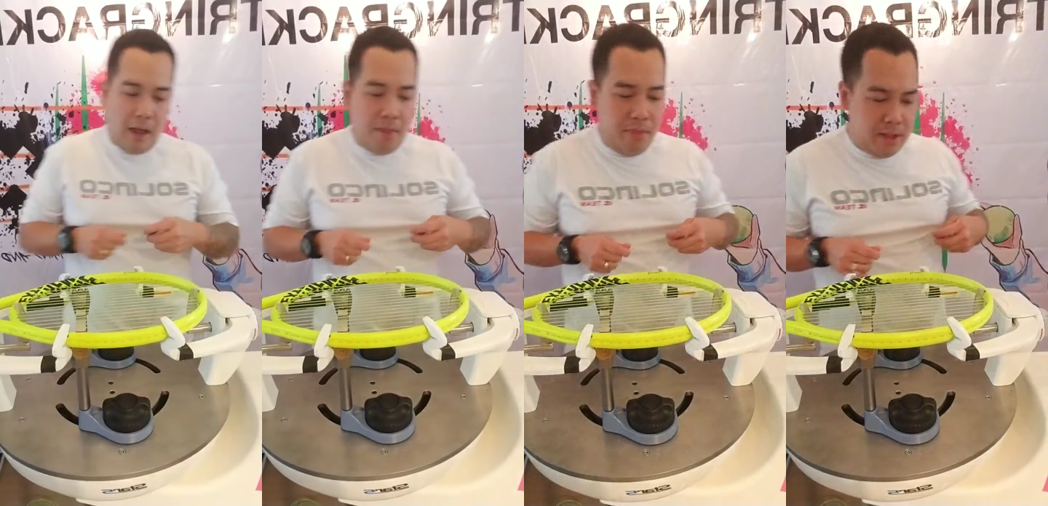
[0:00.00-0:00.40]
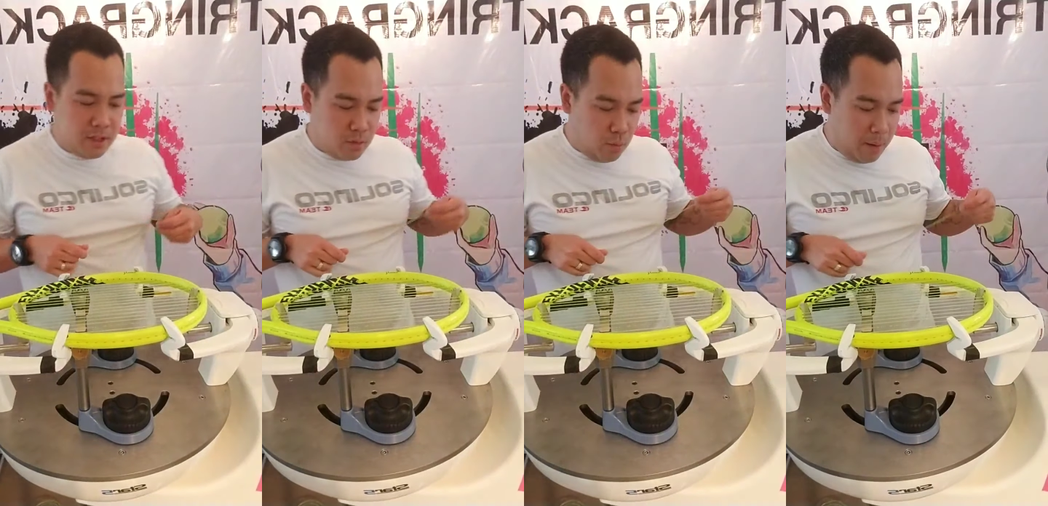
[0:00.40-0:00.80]

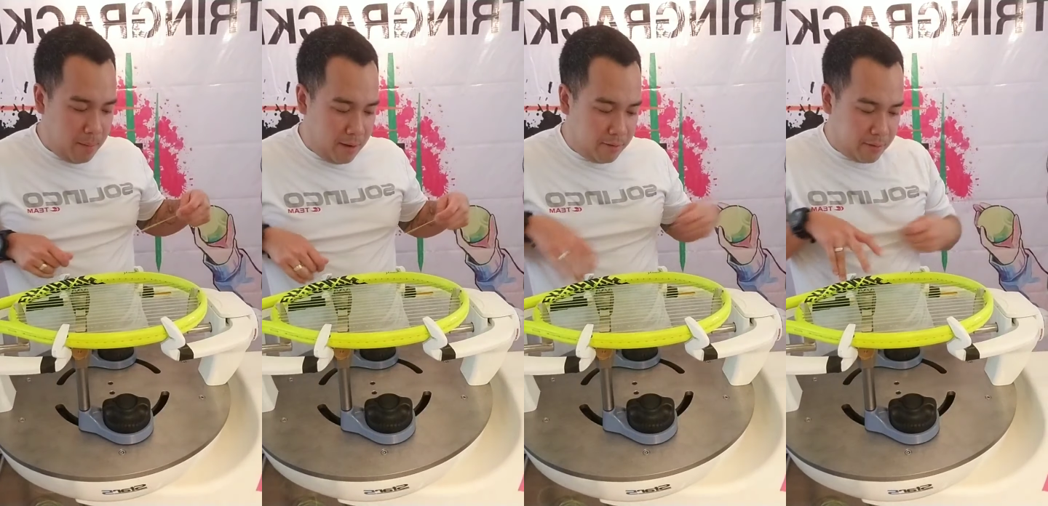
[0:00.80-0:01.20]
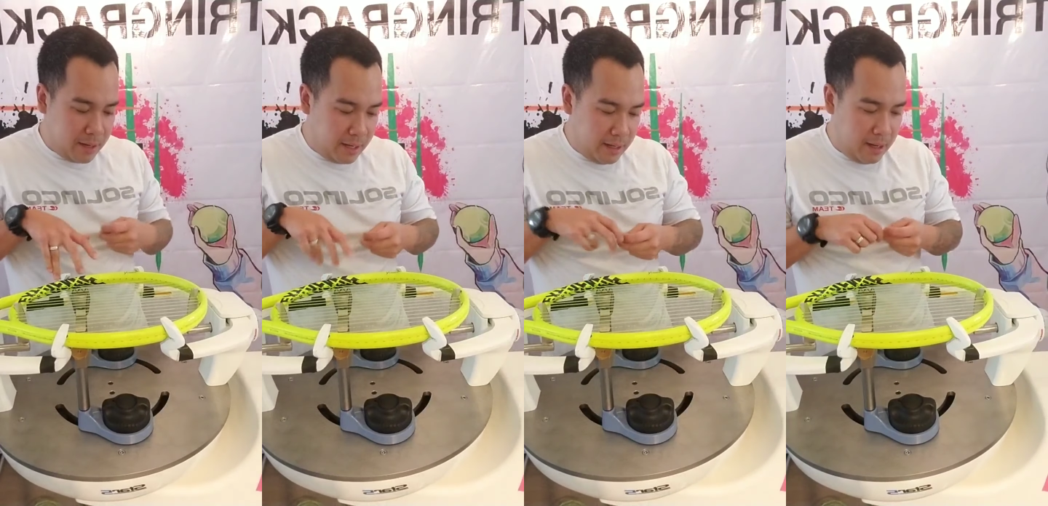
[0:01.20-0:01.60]
this one, my
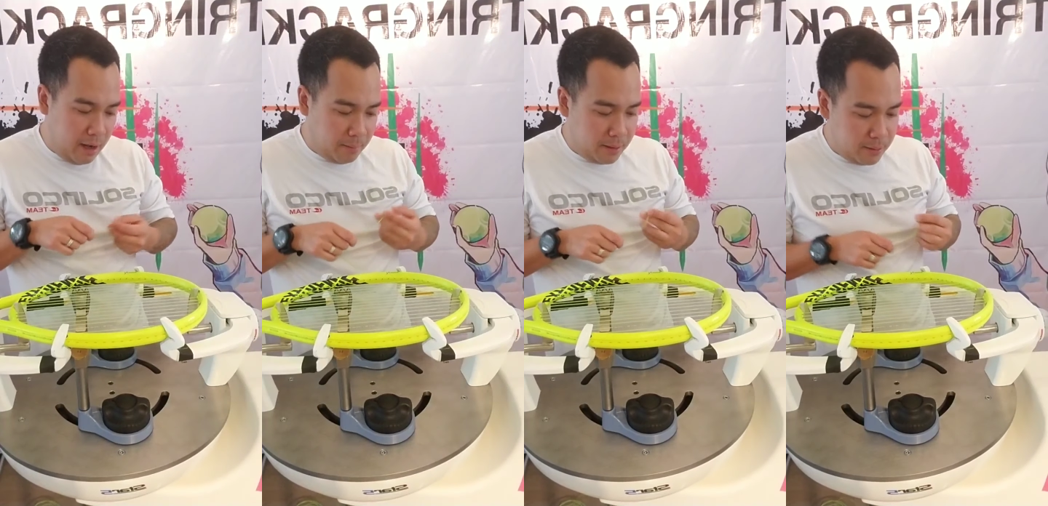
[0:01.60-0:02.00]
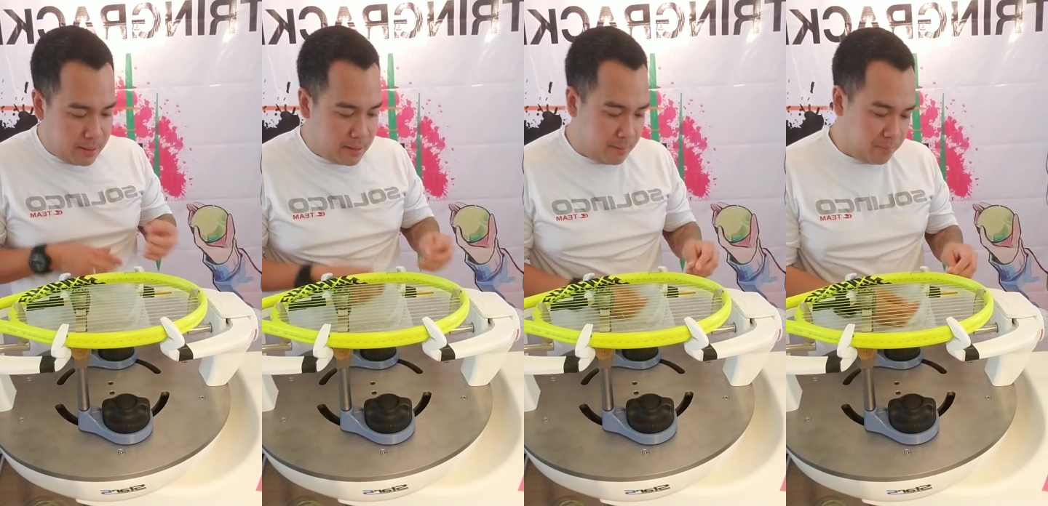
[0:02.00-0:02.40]
friend, how I'm gonna do
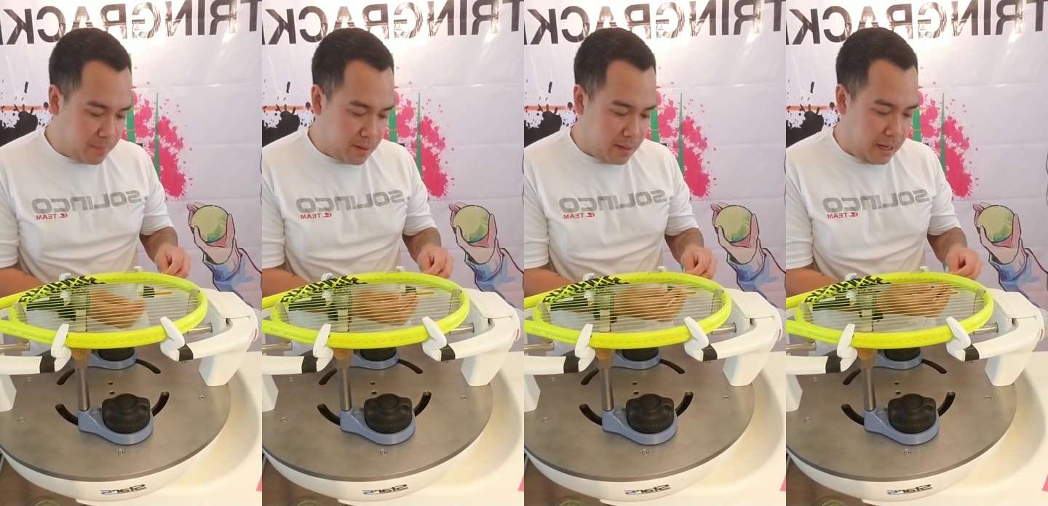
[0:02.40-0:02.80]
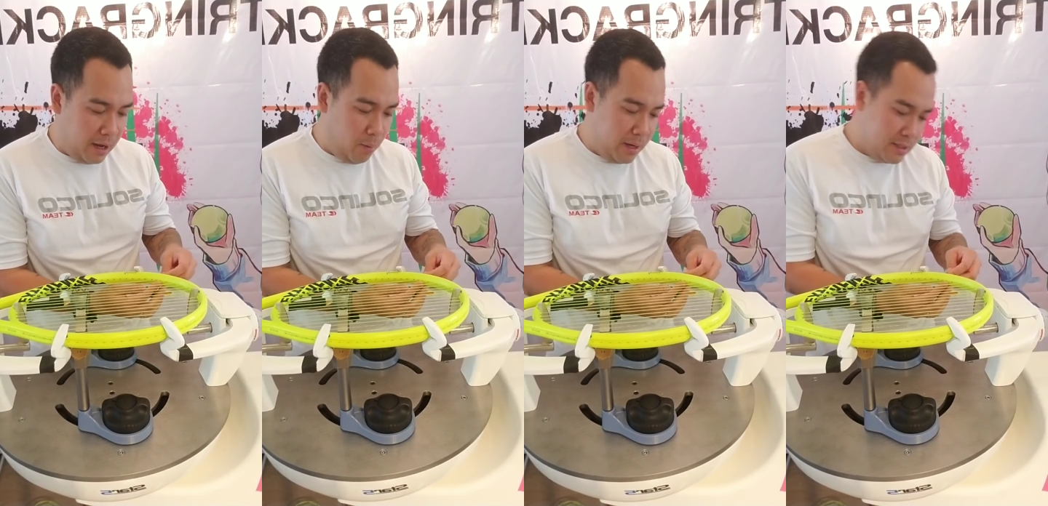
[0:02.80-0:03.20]
this? I
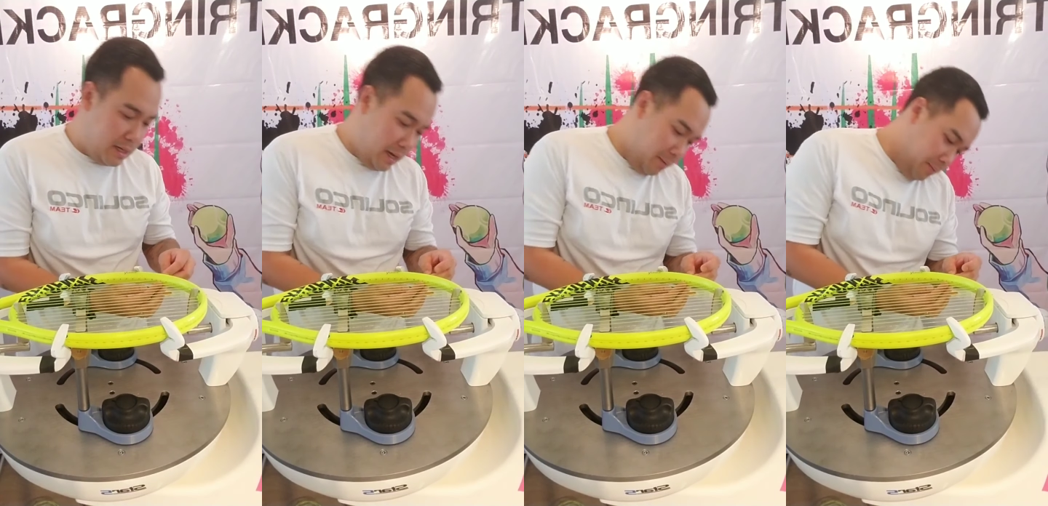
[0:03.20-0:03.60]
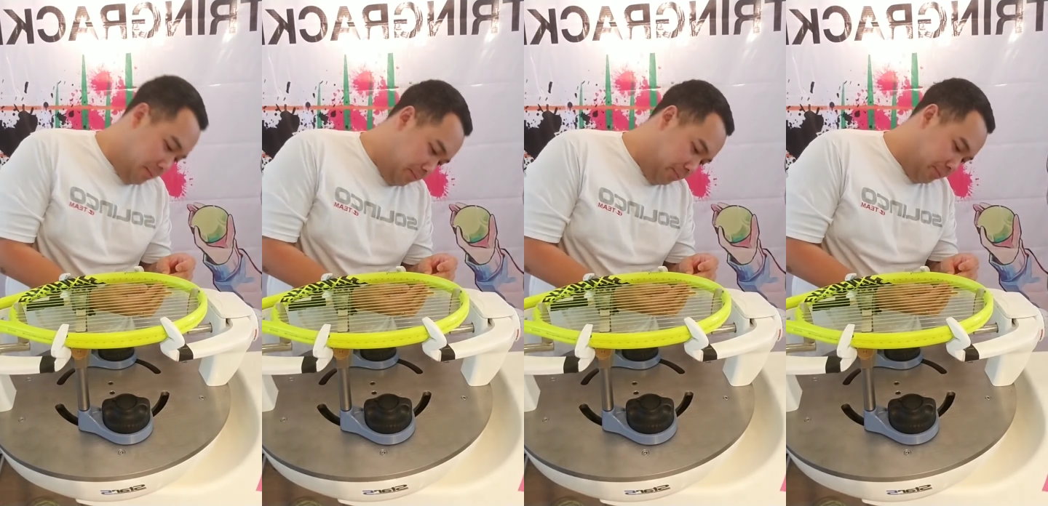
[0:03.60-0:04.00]
always
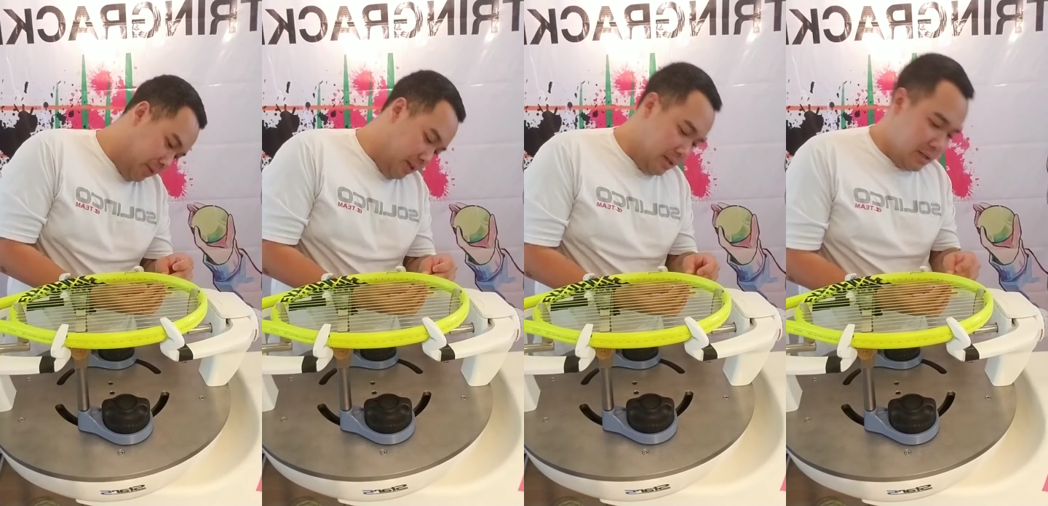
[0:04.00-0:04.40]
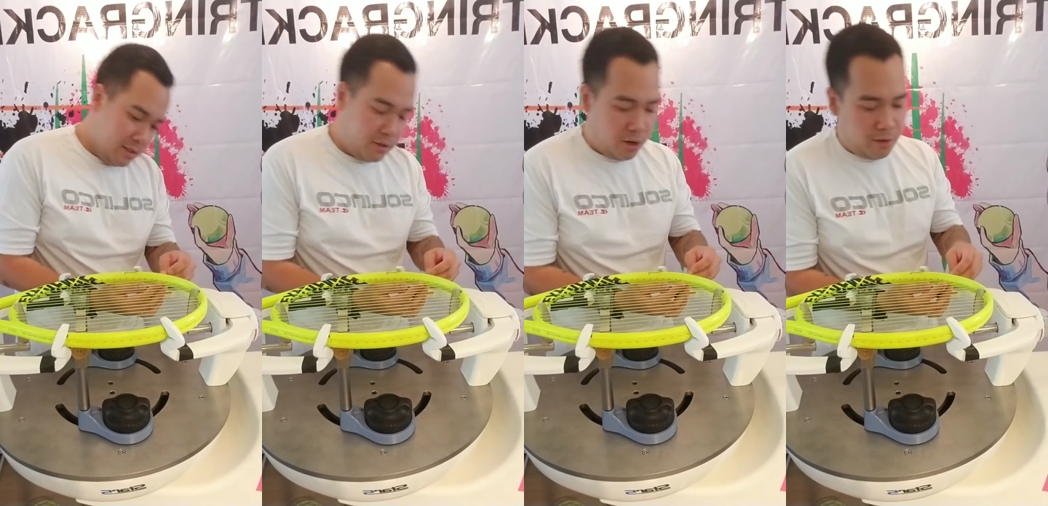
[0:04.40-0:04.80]

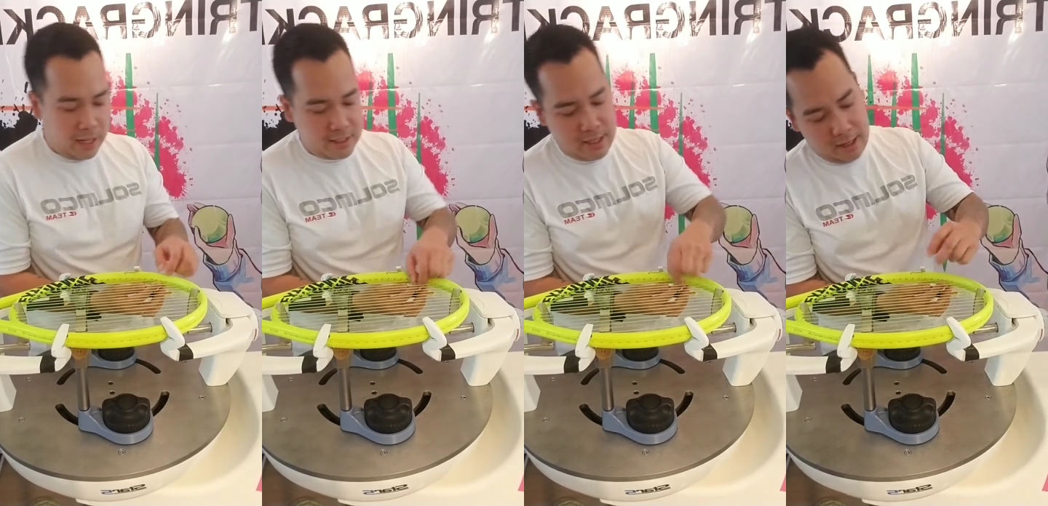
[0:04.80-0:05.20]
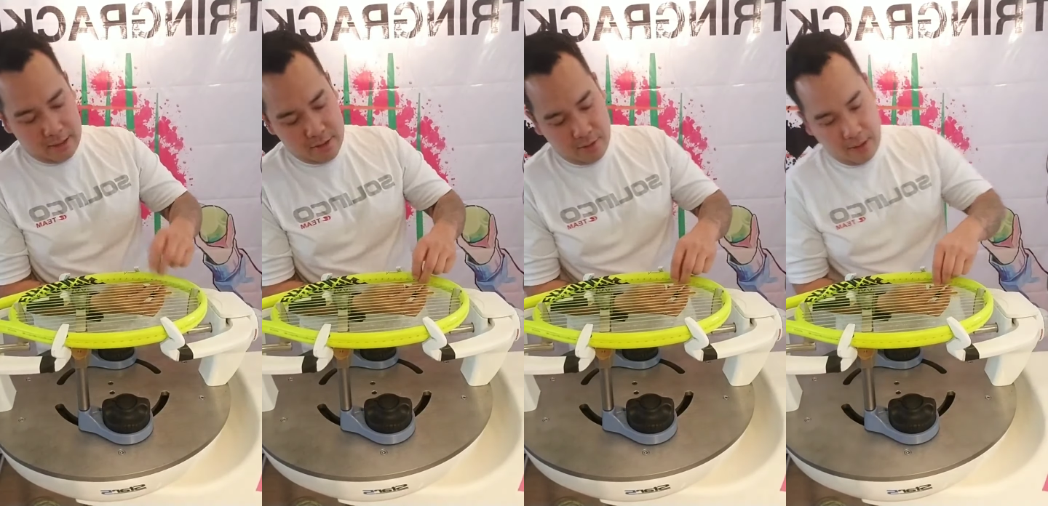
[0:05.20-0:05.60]
start on that second
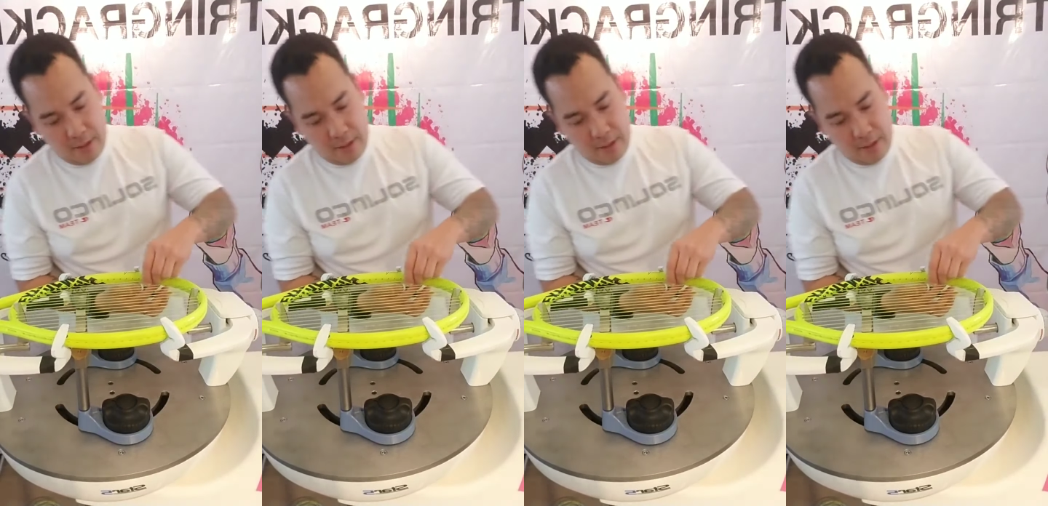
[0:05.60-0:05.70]
string,